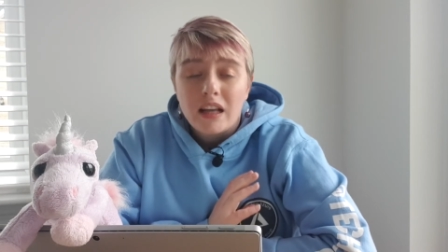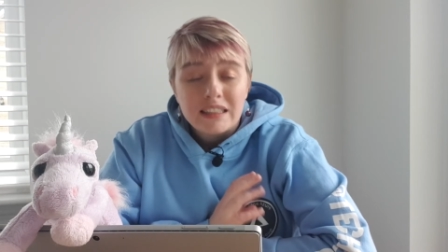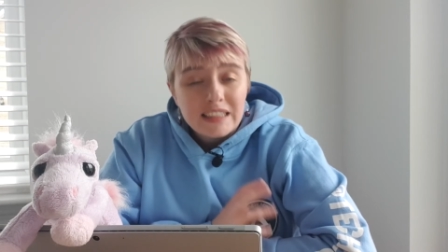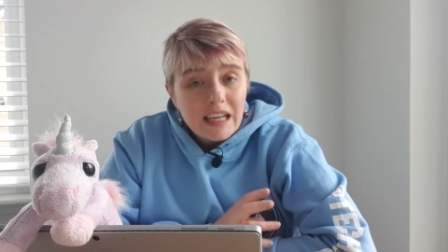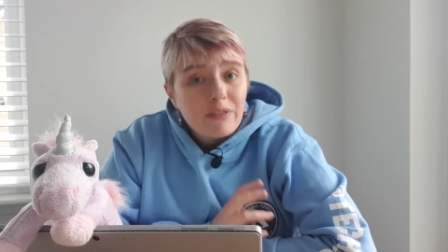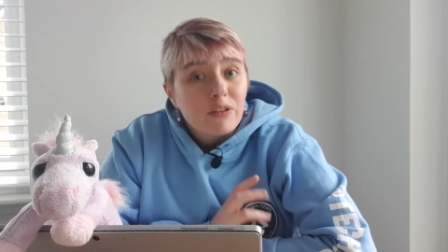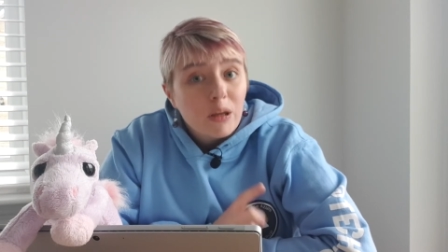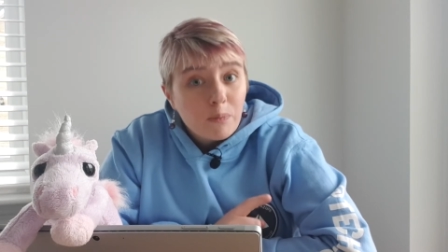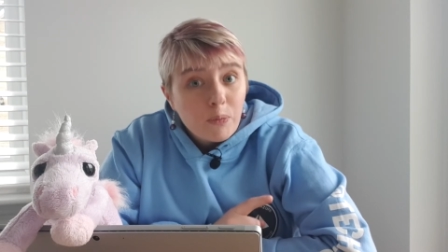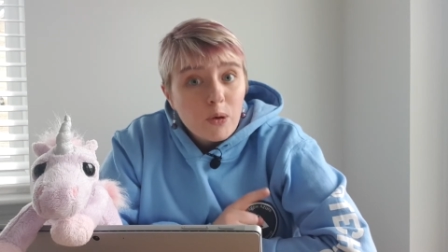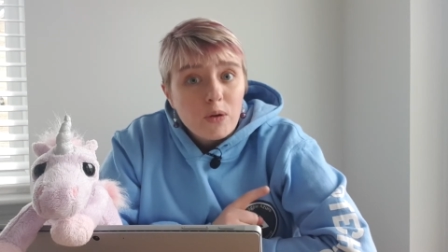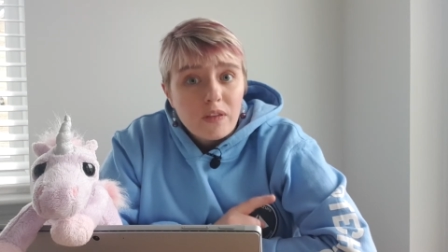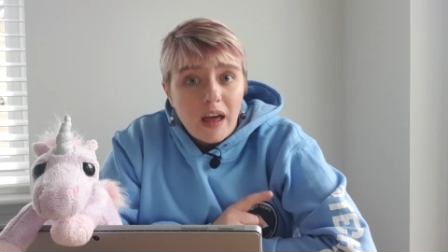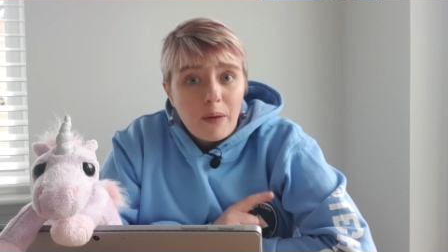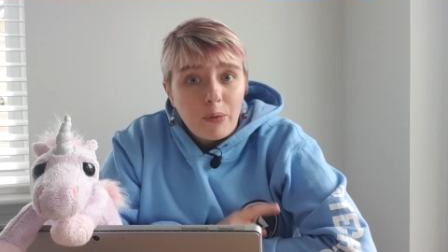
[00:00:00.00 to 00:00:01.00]
Definitely
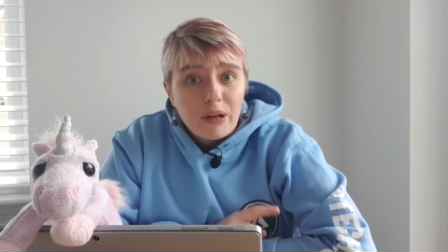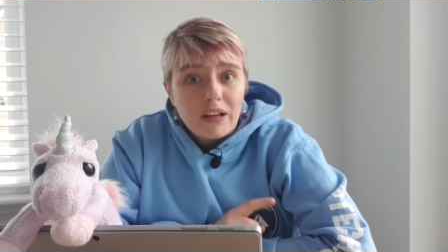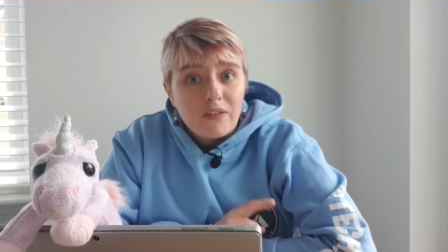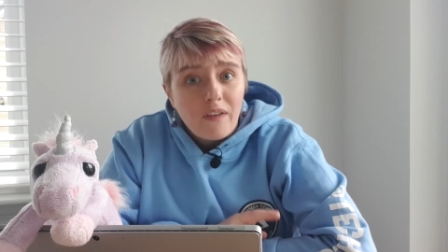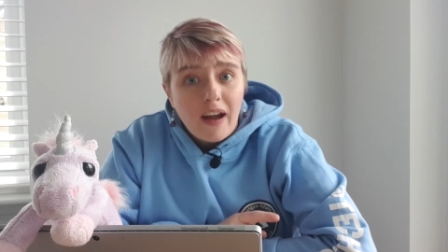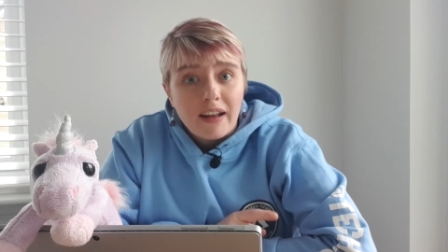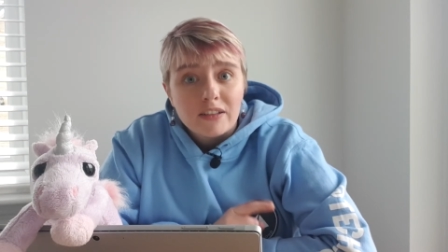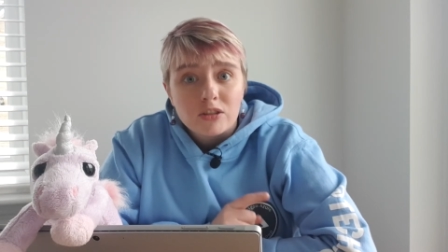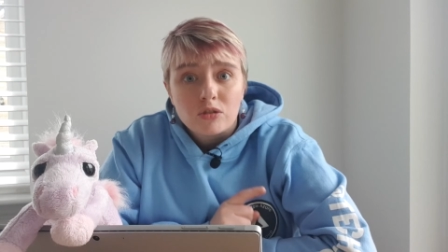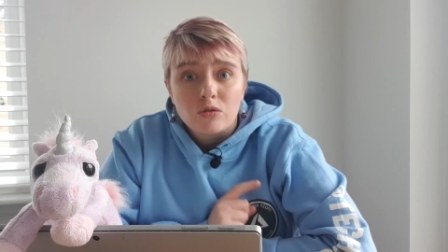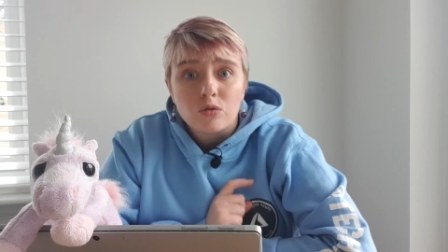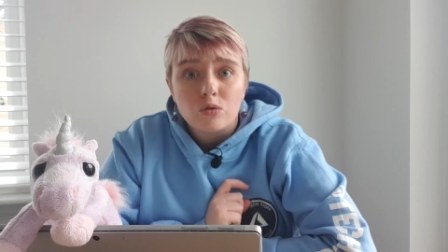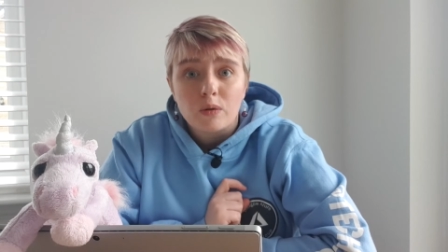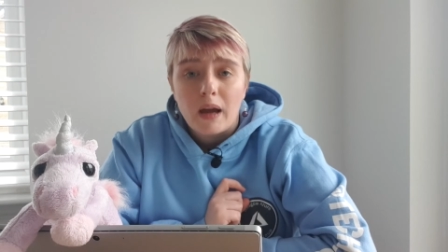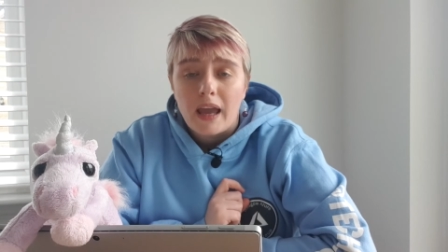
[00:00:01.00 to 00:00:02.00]
book that one in advance
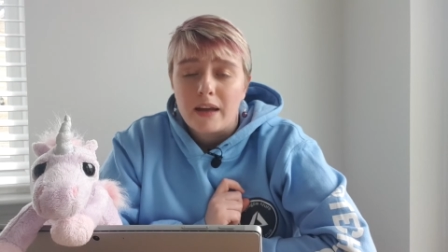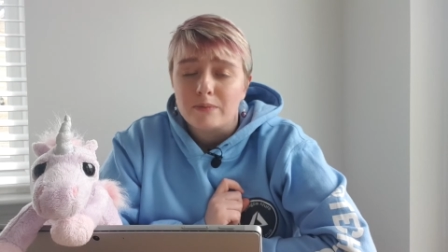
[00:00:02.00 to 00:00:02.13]
though.